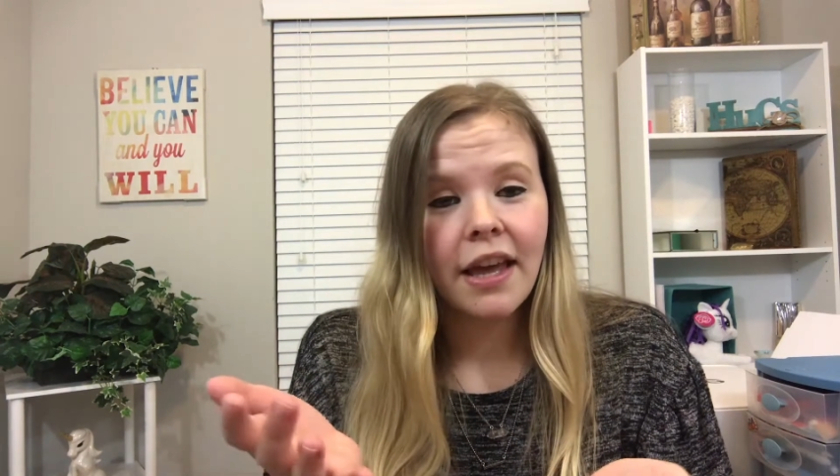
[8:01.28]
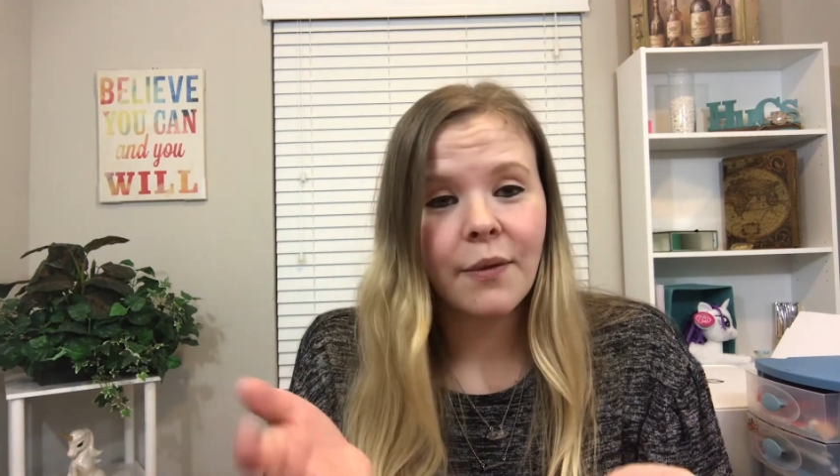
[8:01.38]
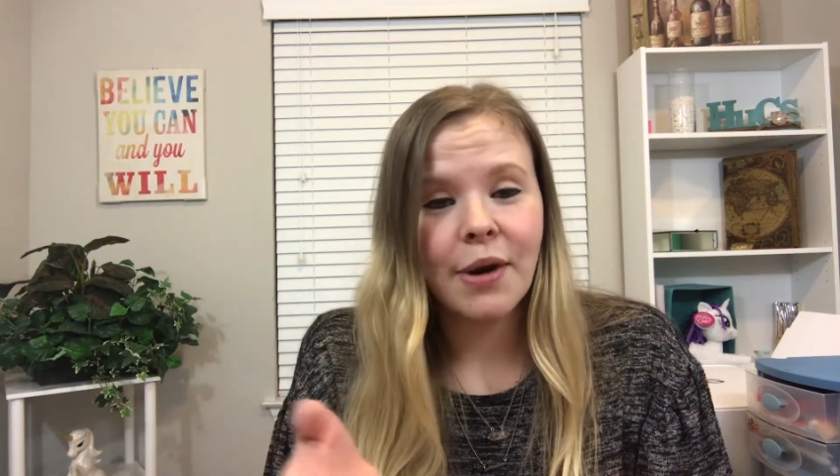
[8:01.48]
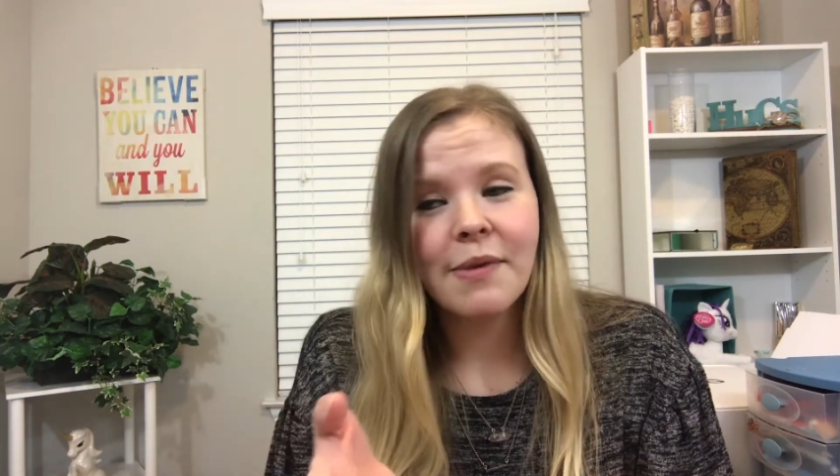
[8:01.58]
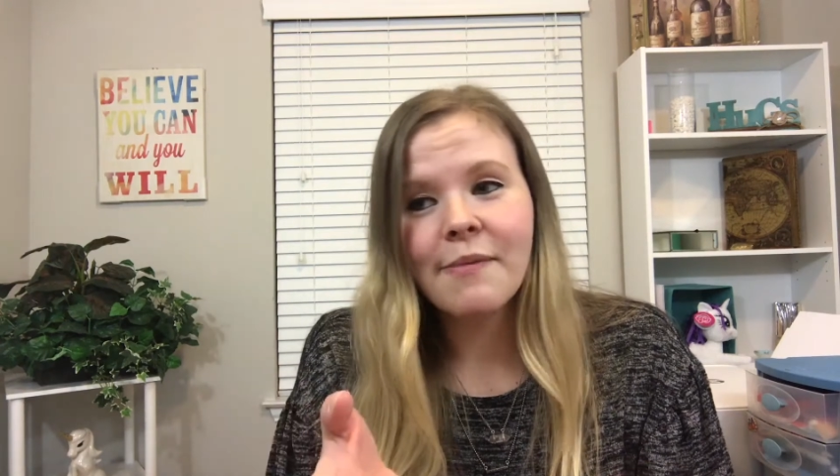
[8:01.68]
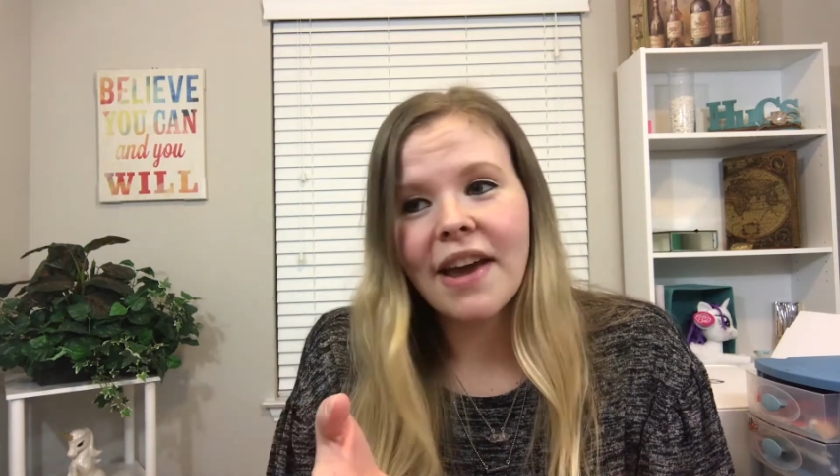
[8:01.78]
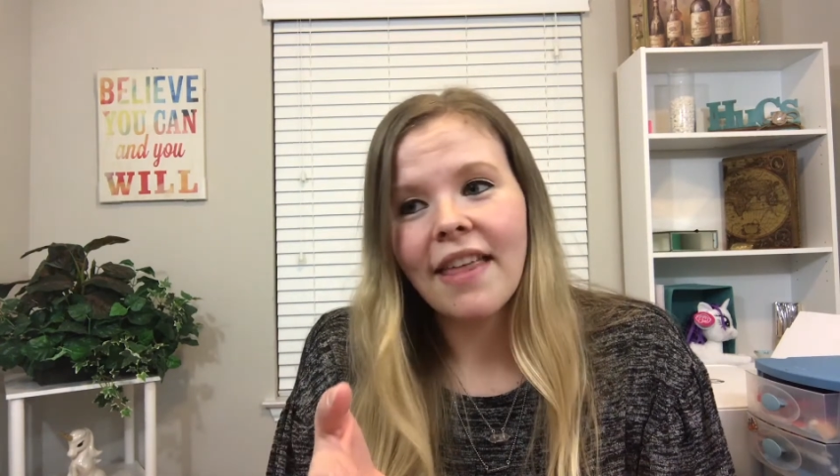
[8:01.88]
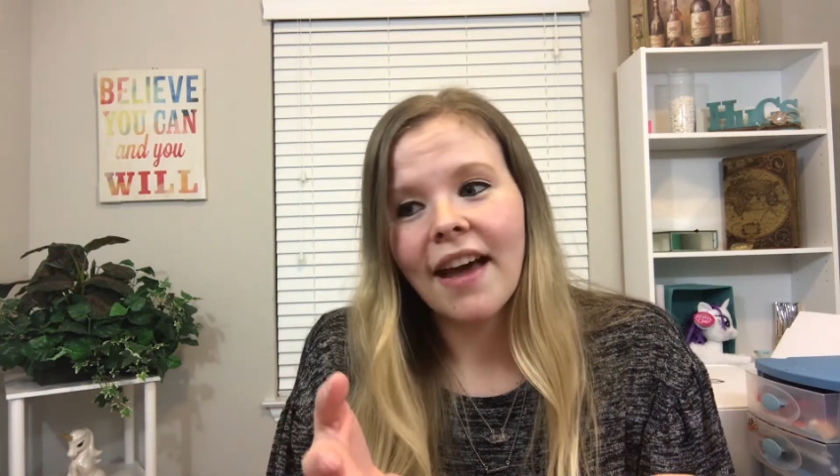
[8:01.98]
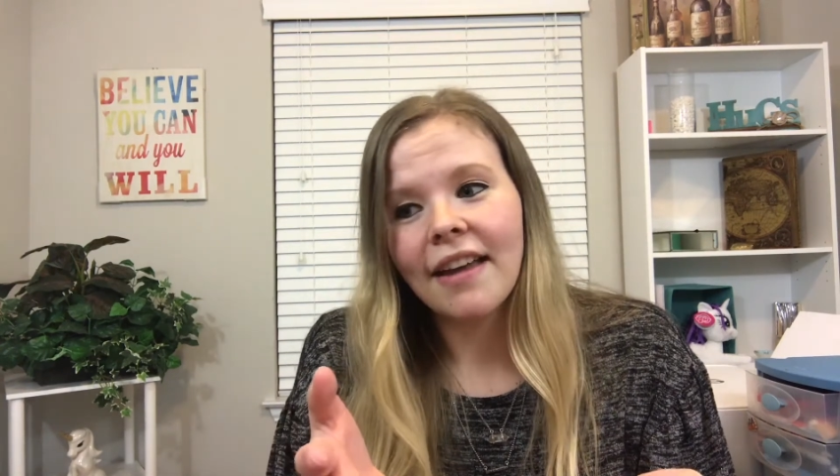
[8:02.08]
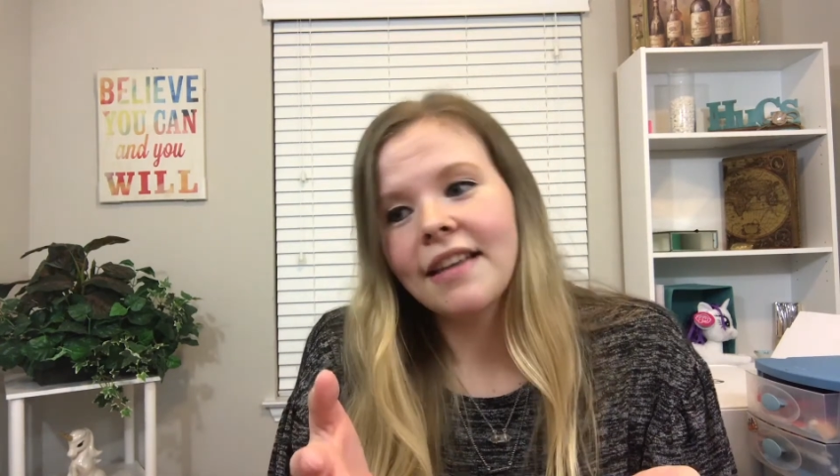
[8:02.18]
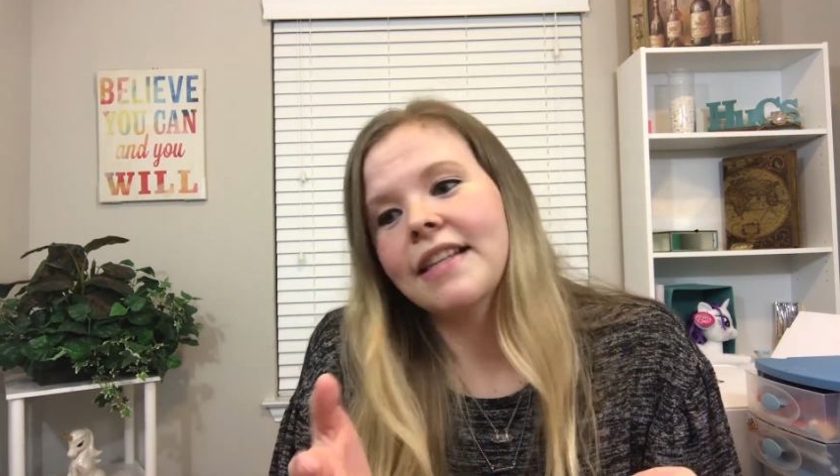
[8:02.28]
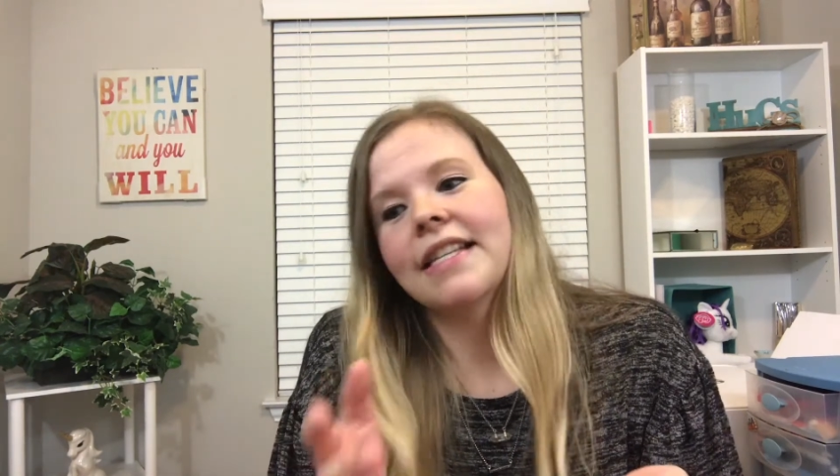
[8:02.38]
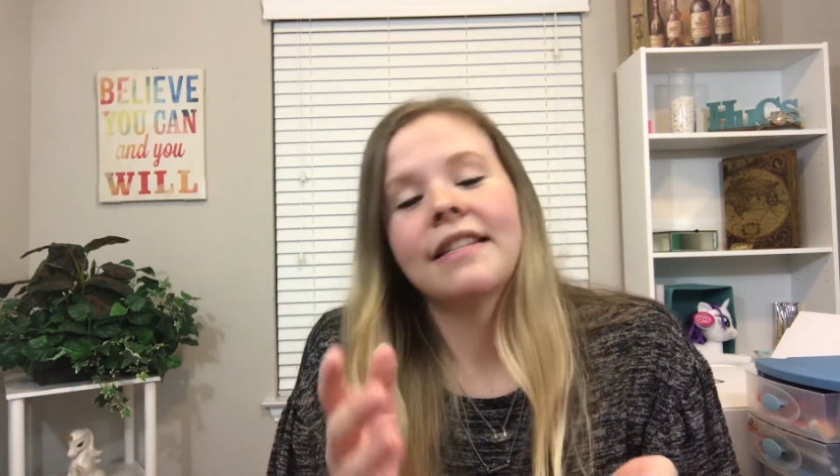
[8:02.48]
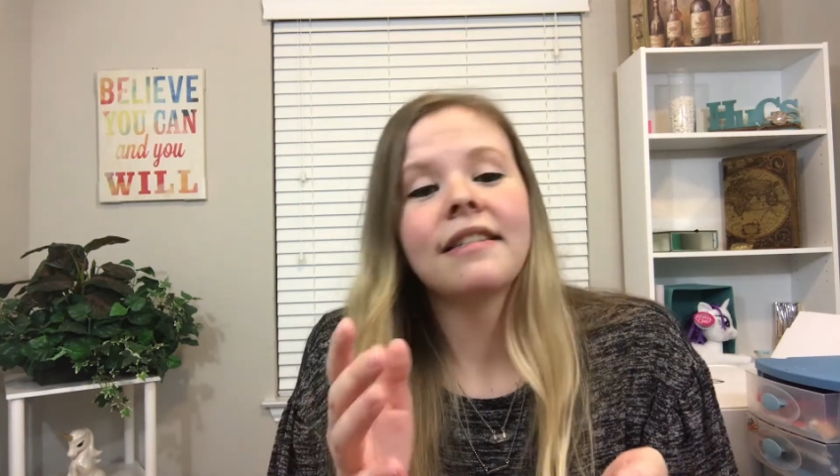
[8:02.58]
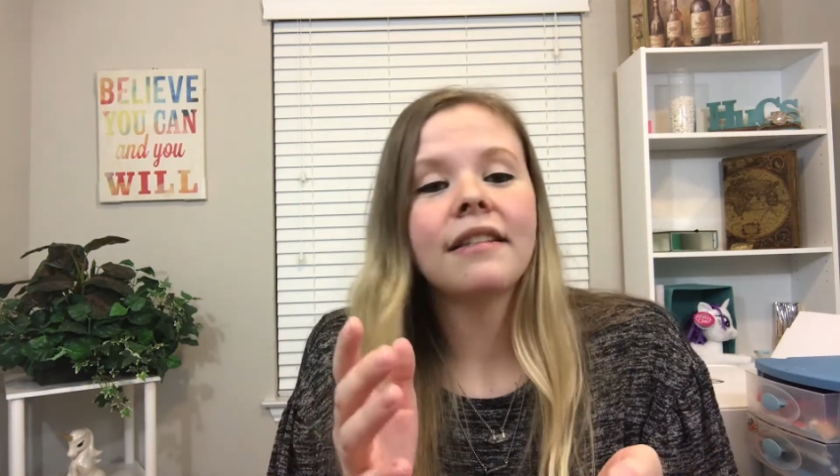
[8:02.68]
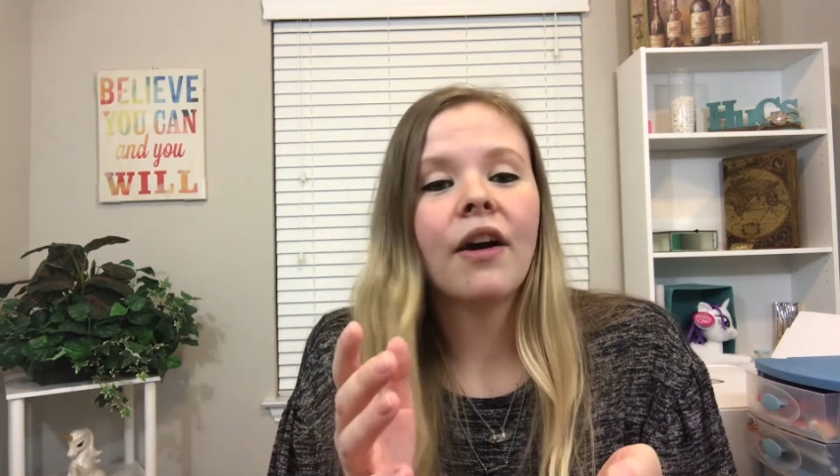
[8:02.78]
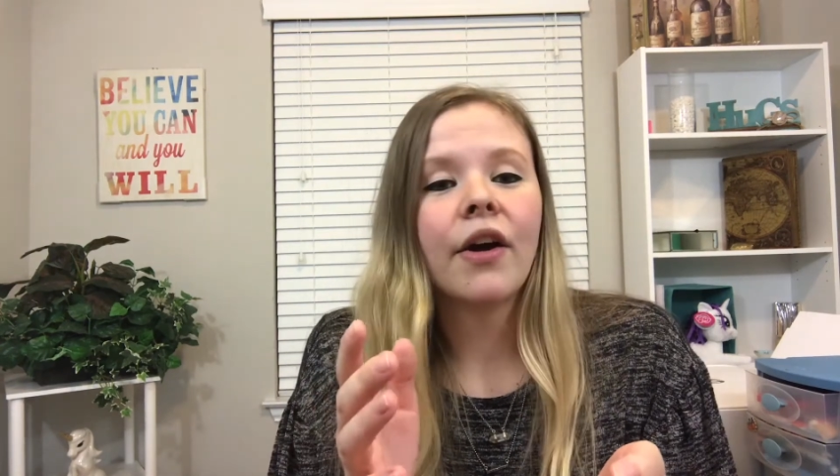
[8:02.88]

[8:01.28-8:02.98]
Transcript: What I mean by that is